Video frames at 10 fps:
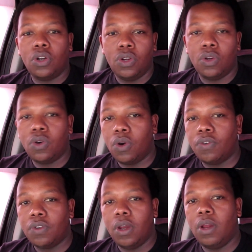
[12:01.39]
or you know
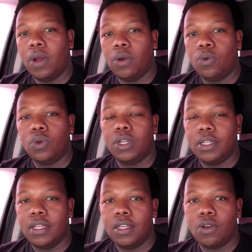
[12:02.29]
of anyone who
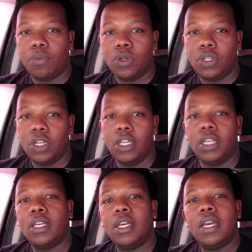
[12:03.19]
needs this
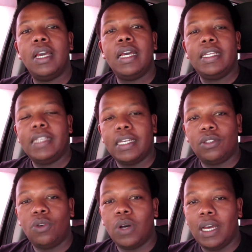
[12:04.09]
opportunity,
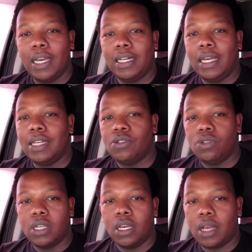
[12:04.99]
just go ahead, guys, you
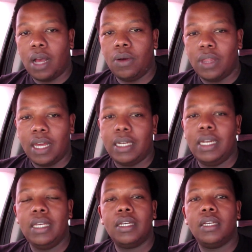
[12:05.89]
check out that
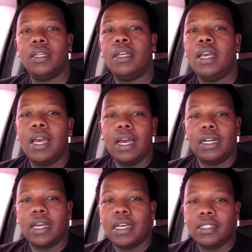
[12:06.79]
link.
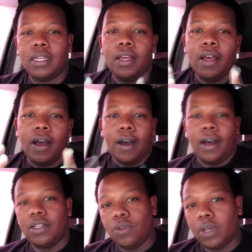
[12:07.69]
And guys,
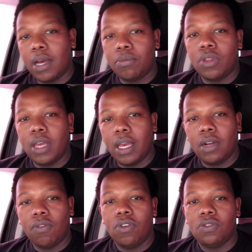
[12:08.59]
as we come to the
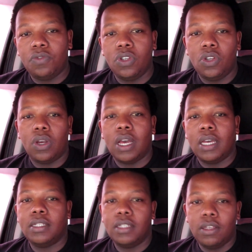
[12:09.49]
end of this video,
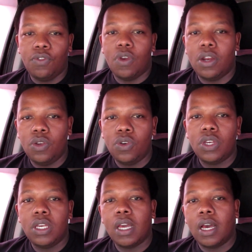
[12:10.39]
guys, if you are new
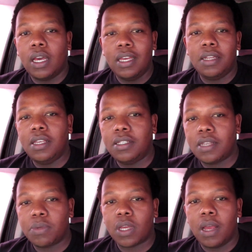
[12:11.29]
here, hit the
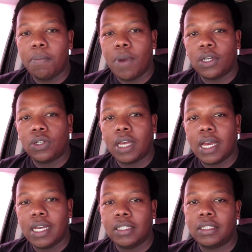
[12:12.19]
subscribe button,
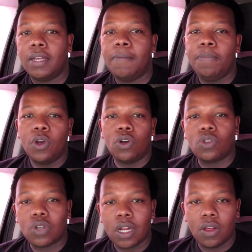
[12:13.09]
guys.
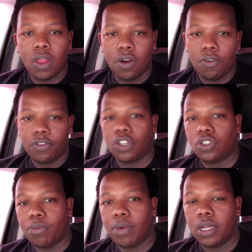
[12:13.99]
Also turn on the
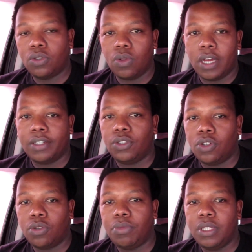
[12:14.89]
notification bell so that you
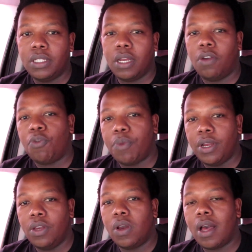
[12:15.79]
don't miss any of my
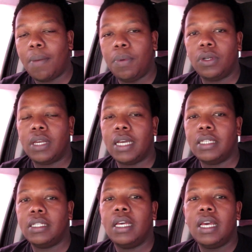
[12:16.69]
new upload,
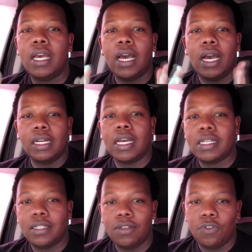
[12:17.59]
guys. And
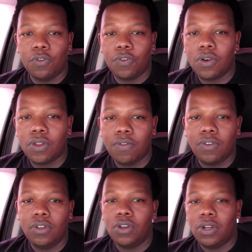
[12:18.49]
guys, if you found the
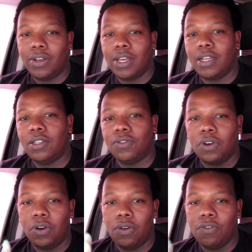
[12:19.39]
video educative
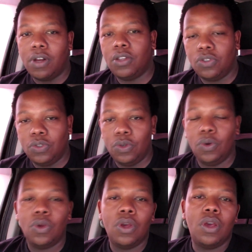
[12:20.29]
or of value to you,
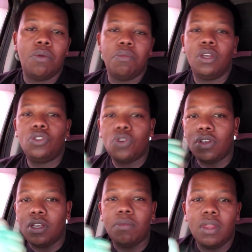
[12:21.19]
make sure
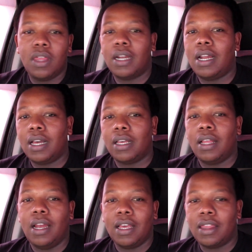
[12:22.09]
give me that
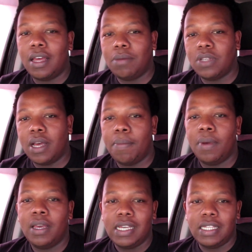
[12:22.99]
like thumbs up.
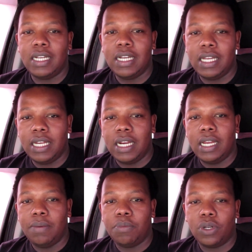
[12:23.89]
It's really,
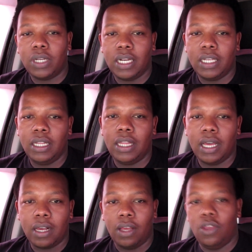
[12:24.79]
really important in
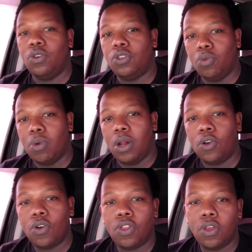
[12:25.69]
the YouTube
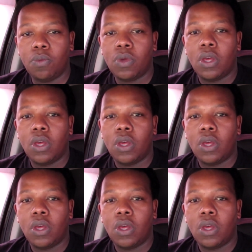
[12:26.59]
algorithm,